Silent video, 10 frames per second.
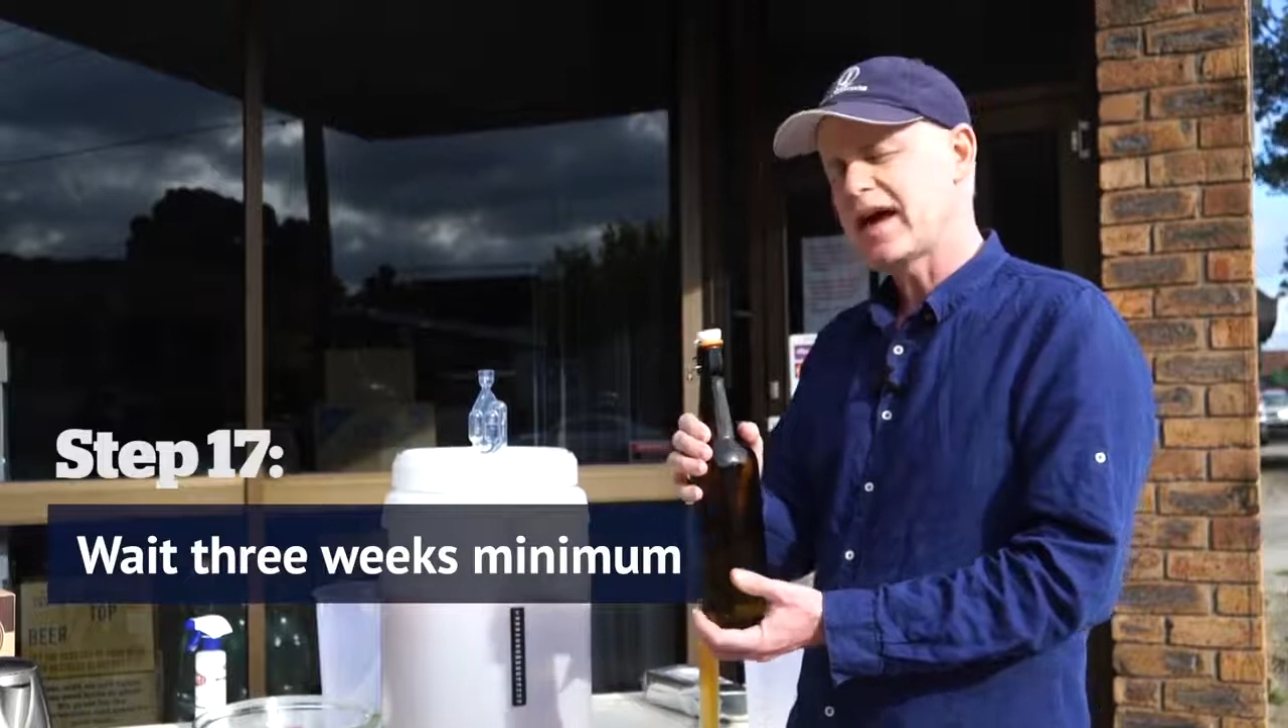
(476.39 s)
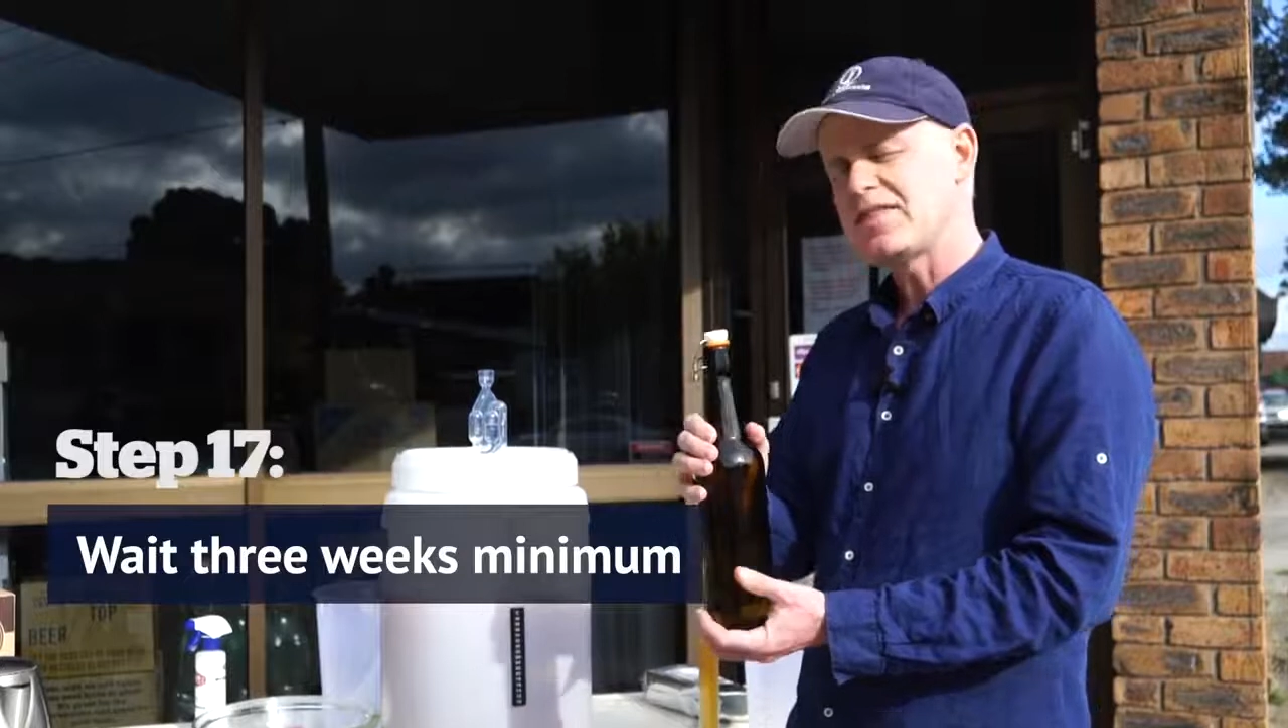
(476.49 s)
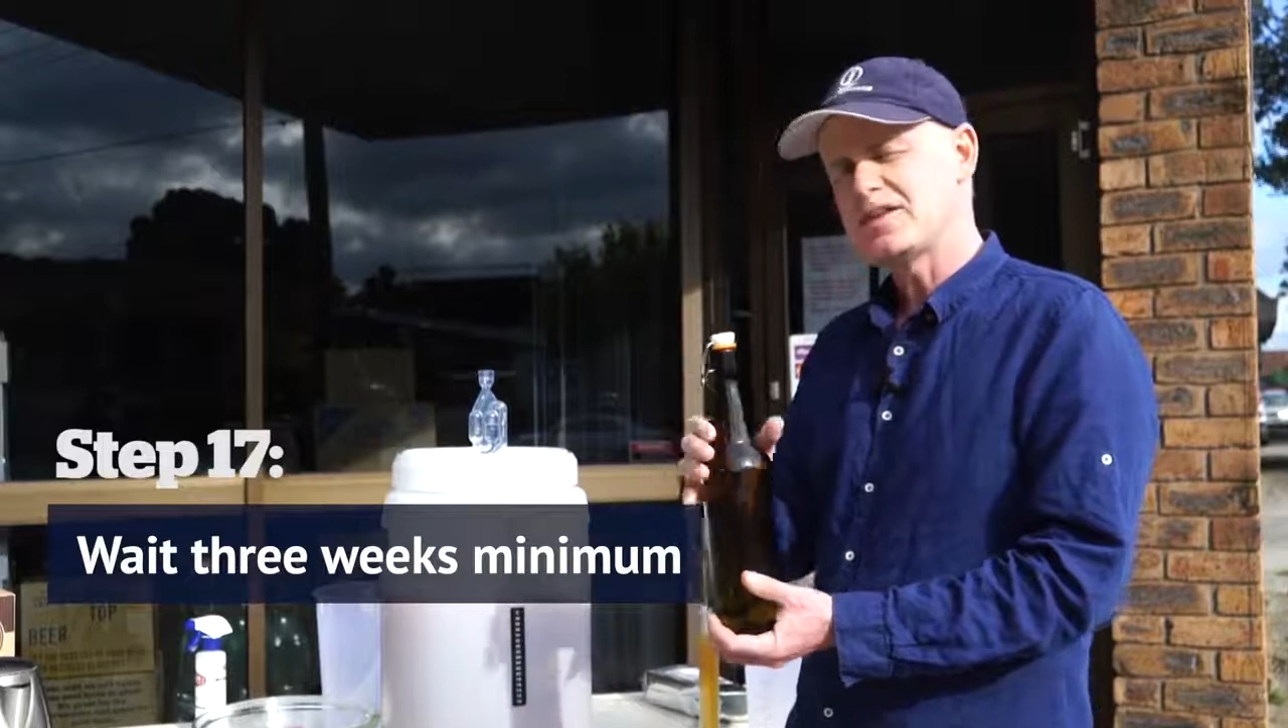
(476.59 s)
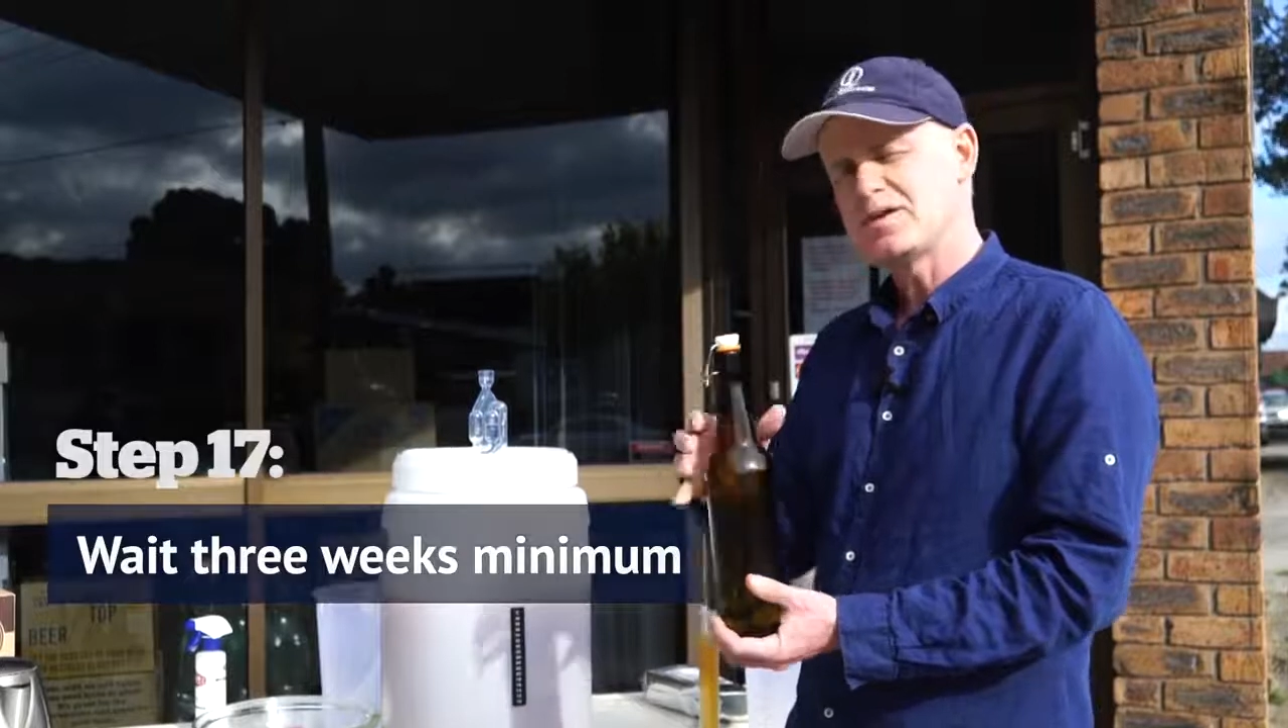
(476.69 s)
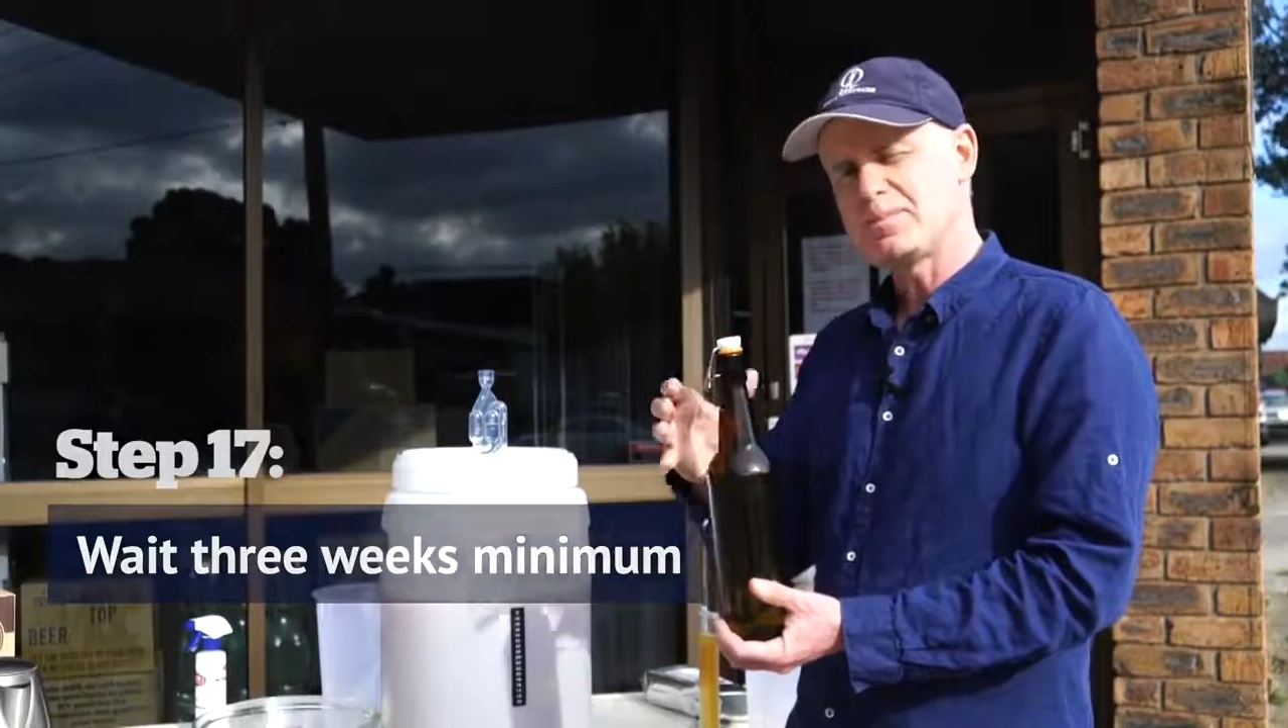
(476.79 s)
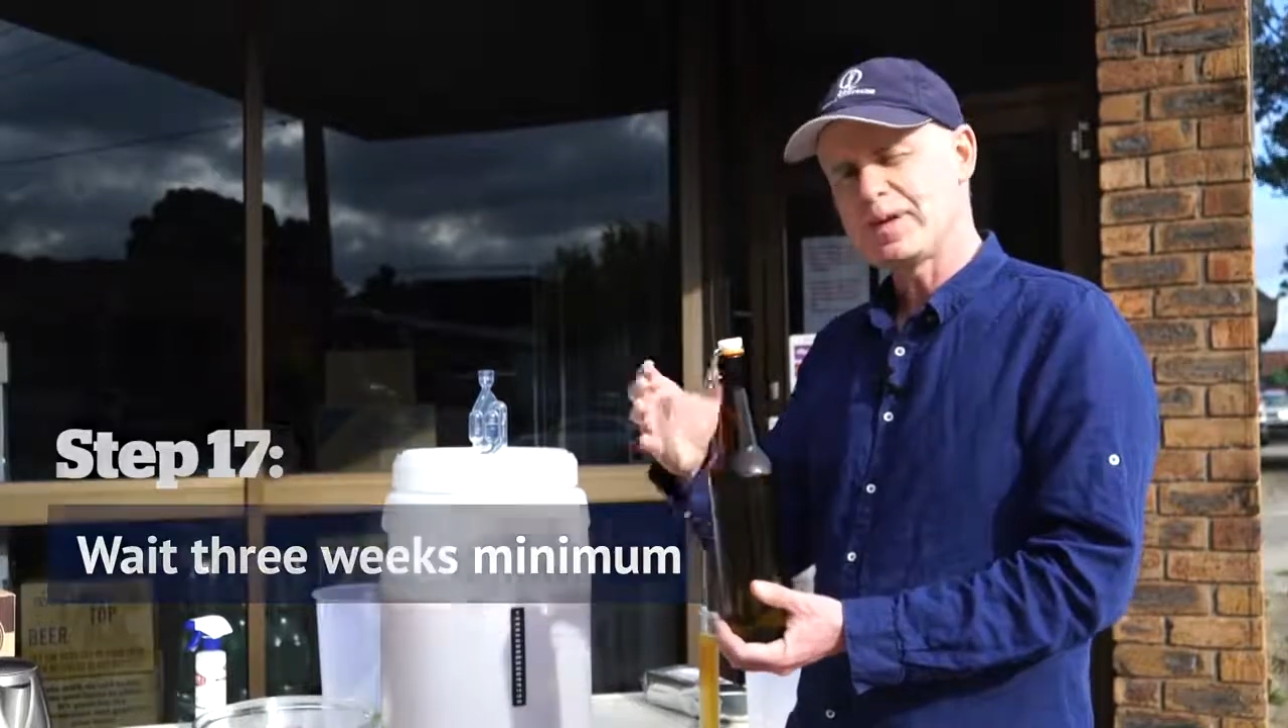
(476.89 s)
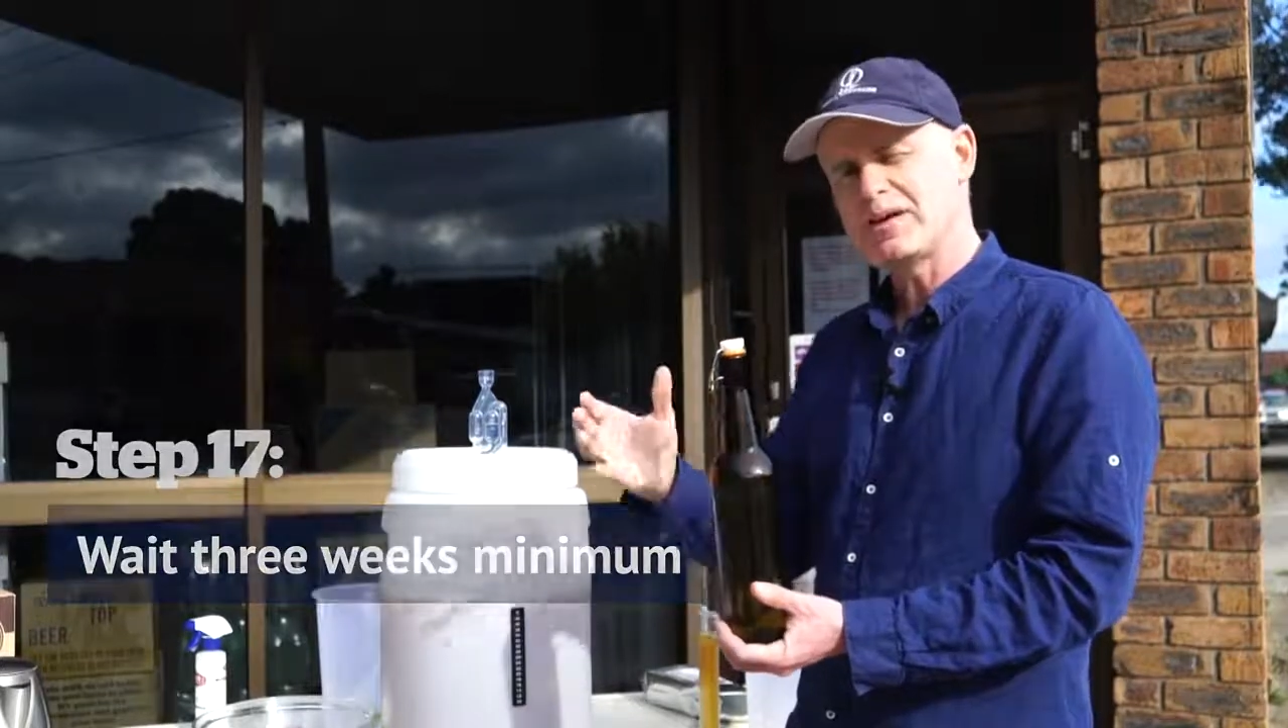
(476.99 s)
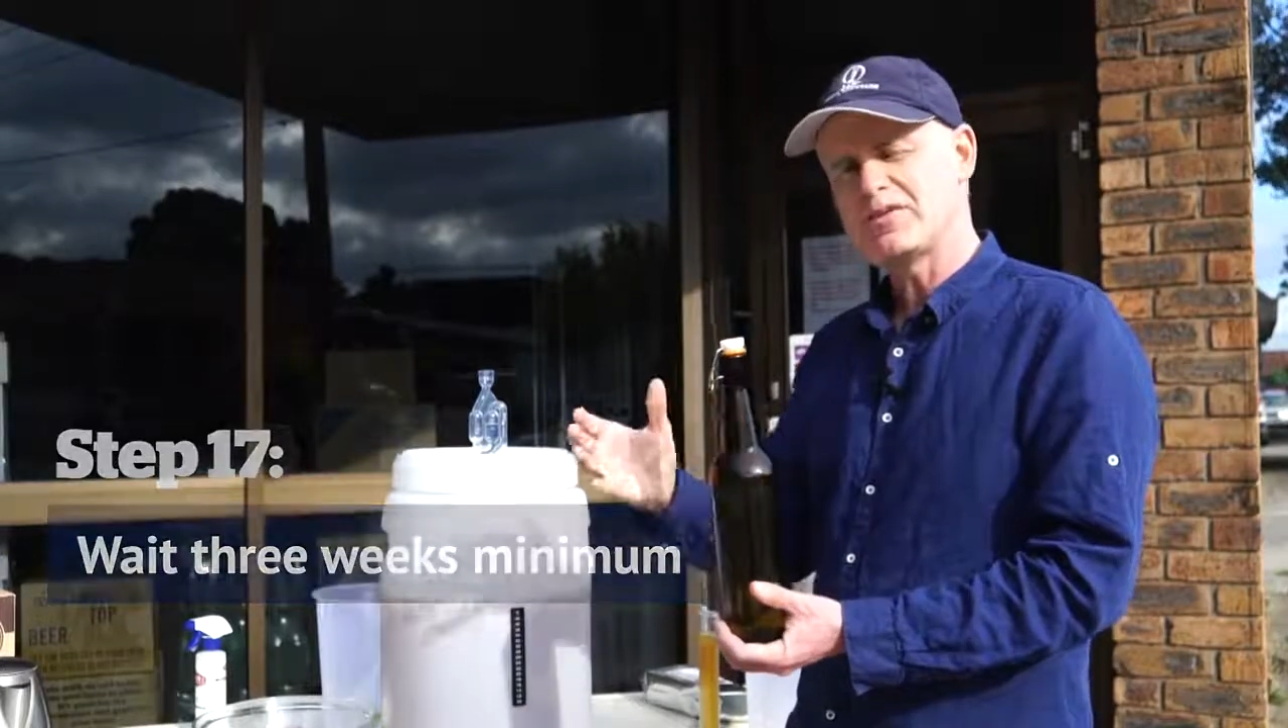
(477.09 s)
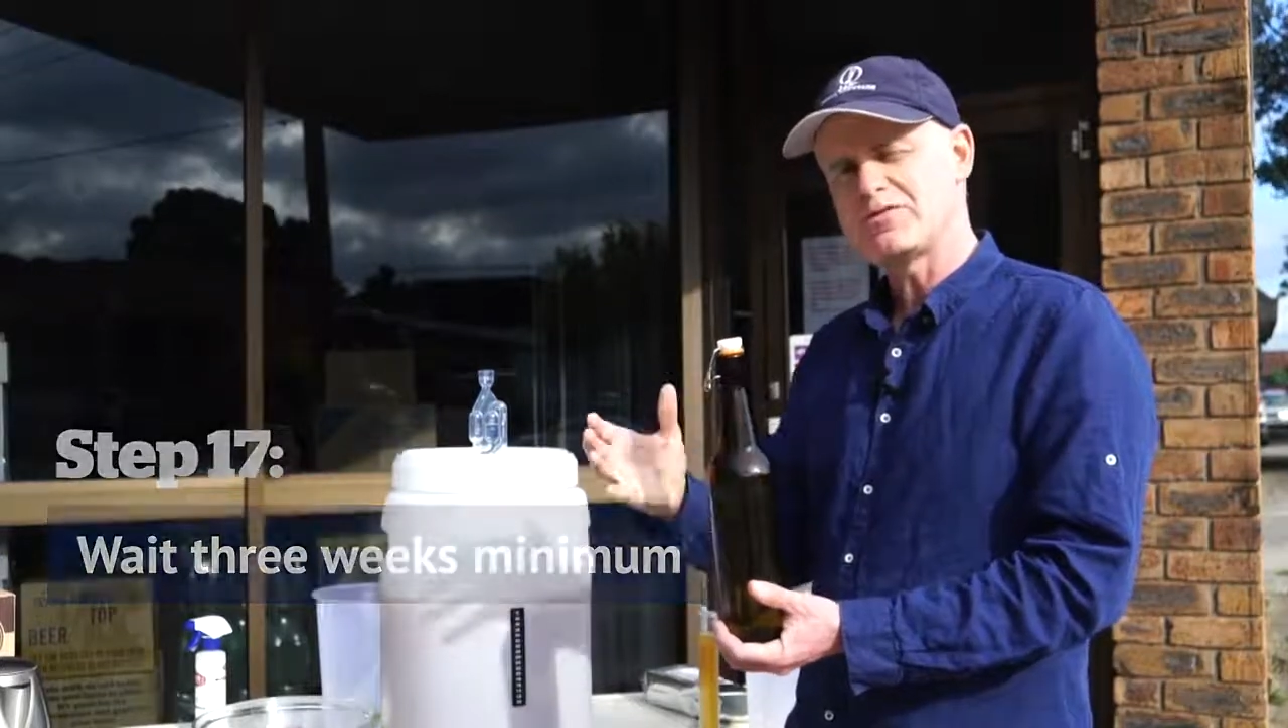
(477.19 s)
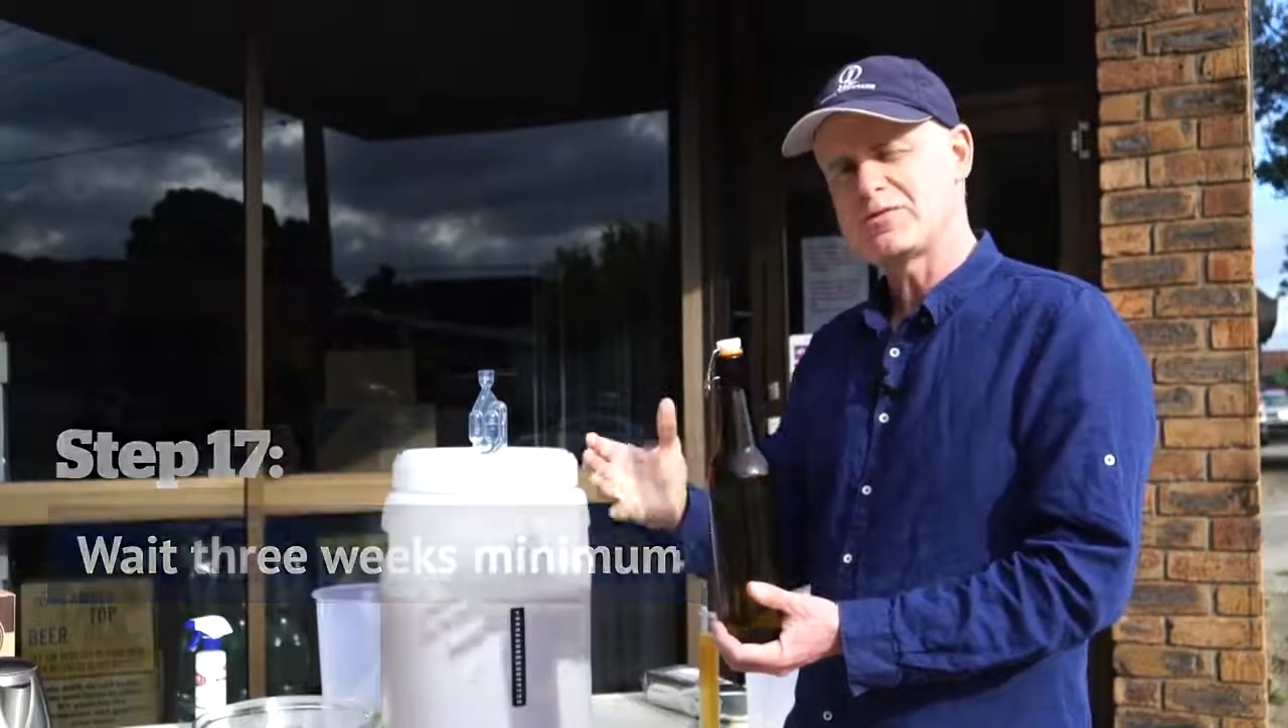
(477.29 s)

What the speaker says: and then your beer is